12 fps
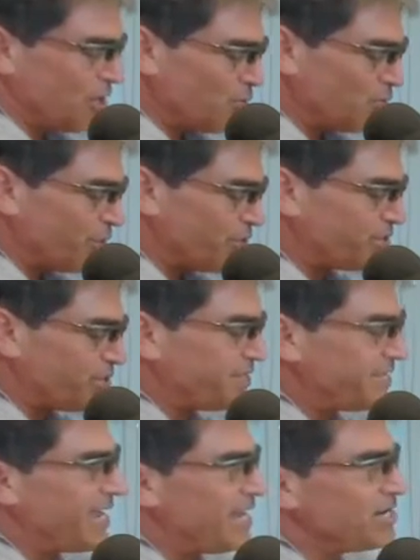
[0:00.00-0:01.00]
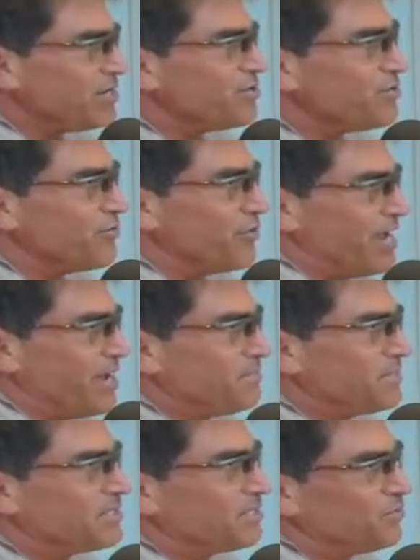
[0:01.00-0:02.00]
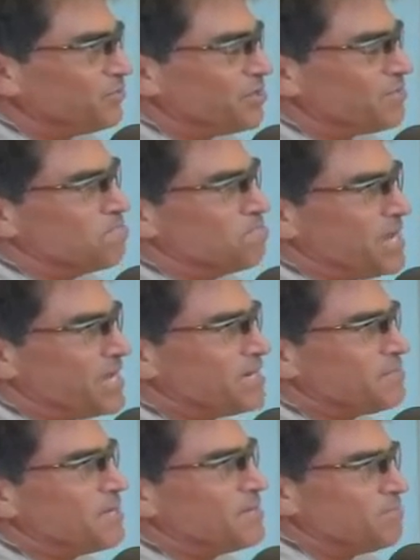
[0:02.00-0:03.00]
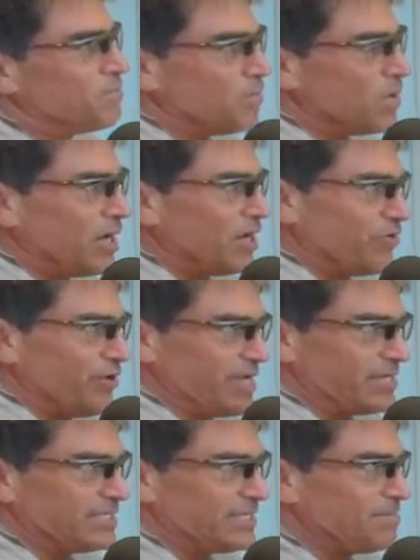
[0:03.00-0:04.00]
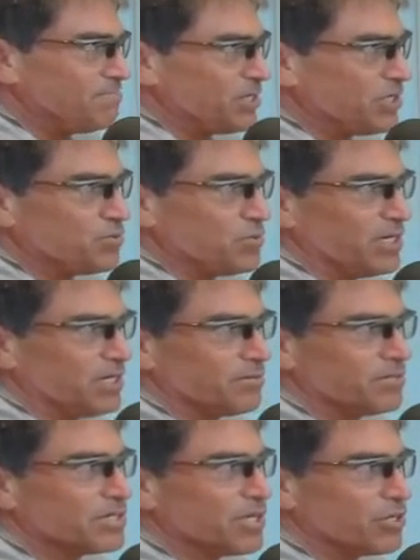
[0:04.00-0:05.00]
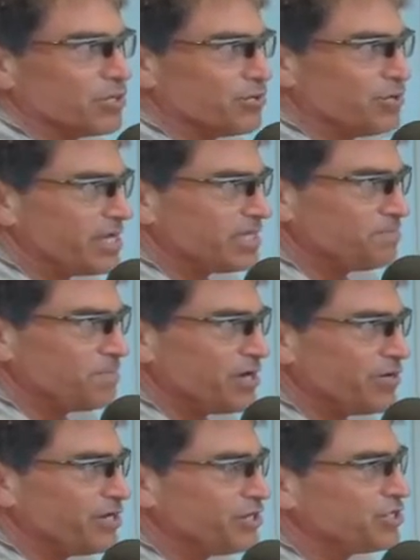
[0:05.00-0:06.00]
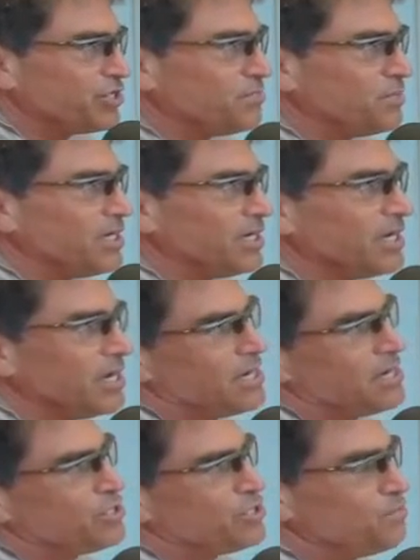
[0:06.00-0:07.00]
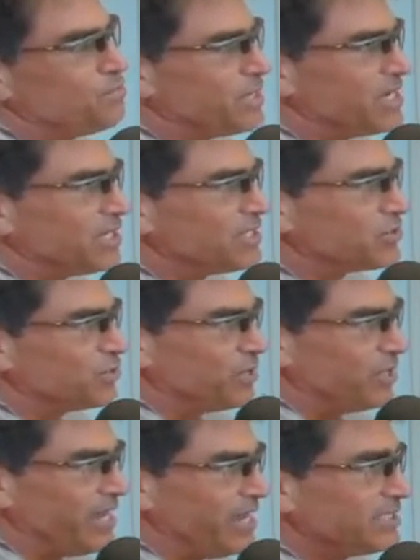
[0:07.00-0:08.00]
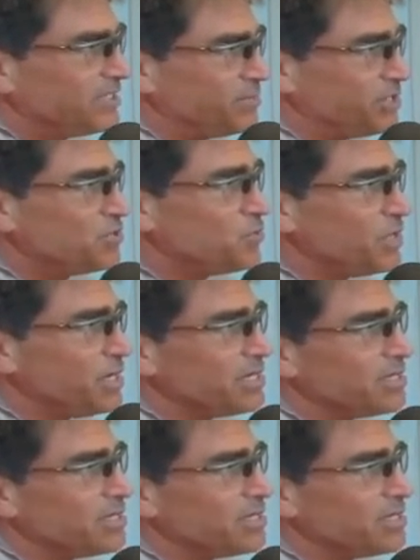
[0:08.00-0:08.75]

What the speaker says: with 10 reps with minimum rest in between. So your rest period should be 2 minutes or less between